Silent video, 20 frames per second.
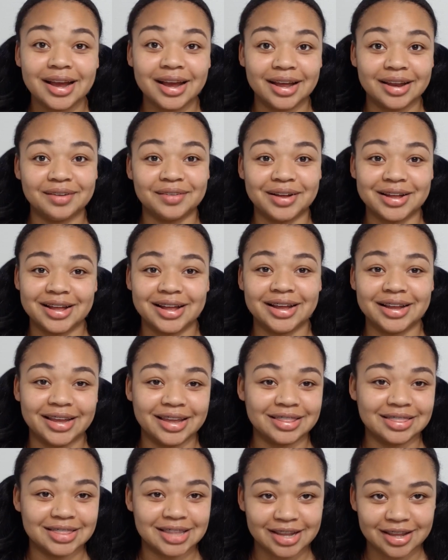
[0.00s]
Anyway,
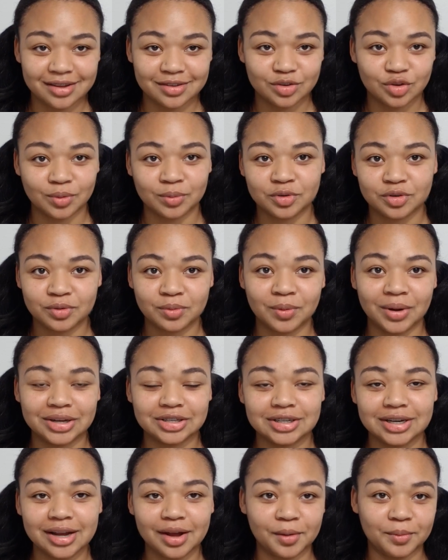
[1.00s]
again, thank you so much for
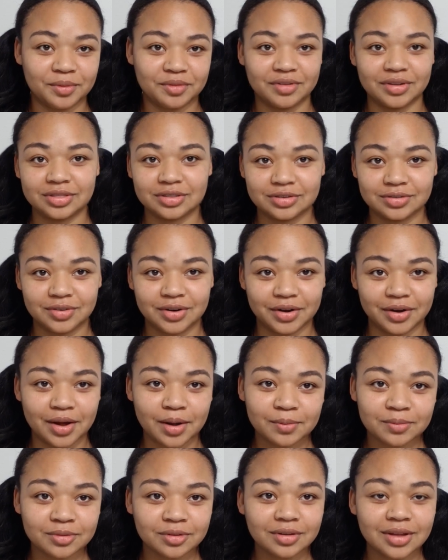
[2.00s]
watching. I hope you found this video
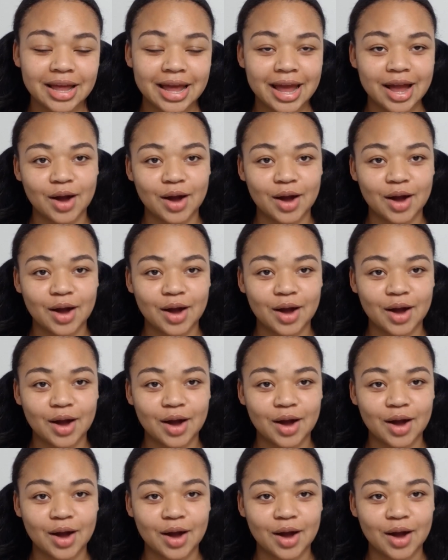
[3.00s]
helpful.